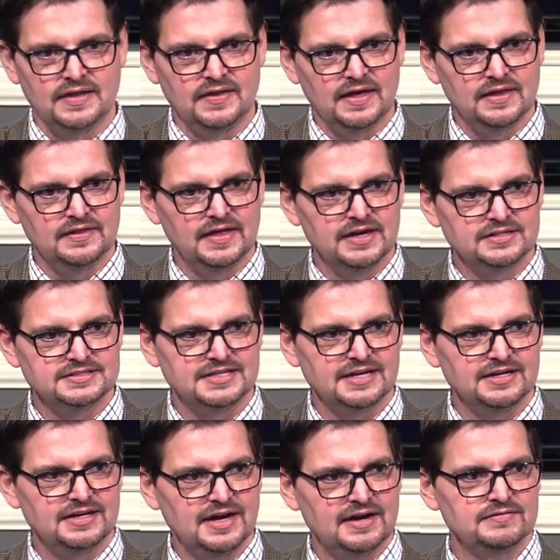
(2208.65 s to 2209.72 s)
and, and they could
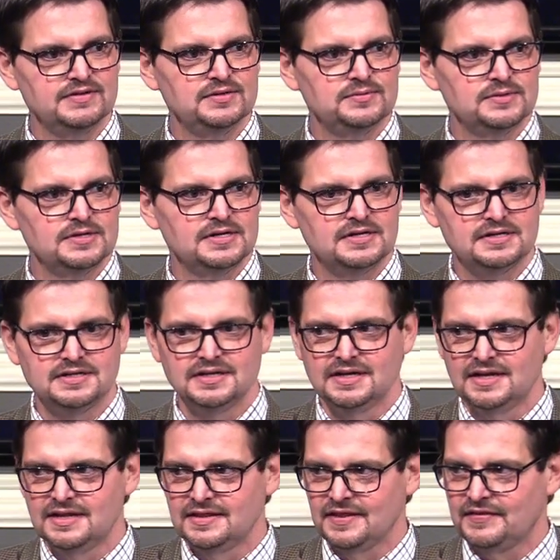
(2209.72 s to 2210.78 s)
tell you every word
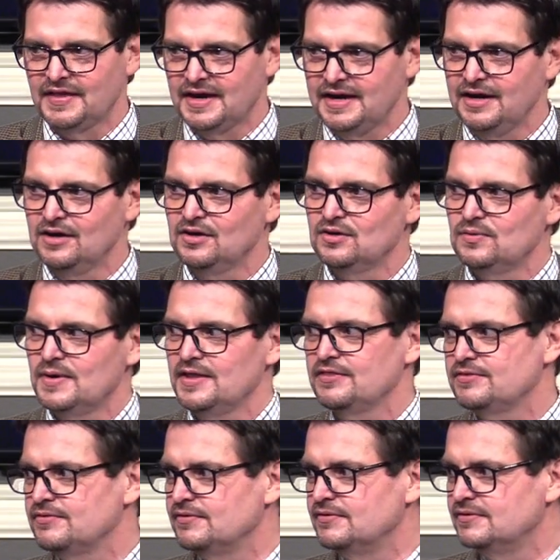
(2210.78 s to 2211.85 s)
that that arrow
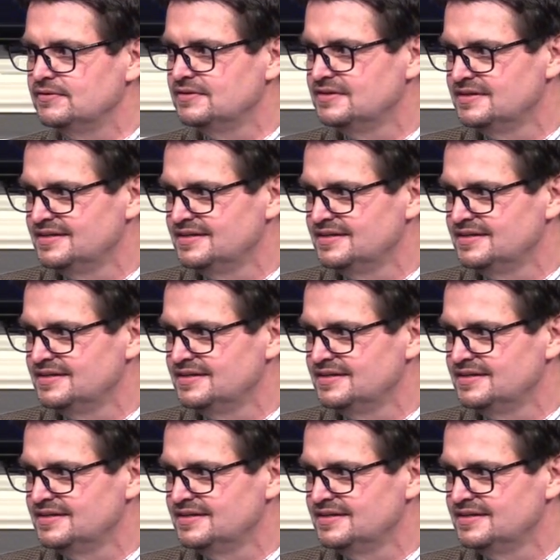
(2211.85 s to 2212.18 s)
went through.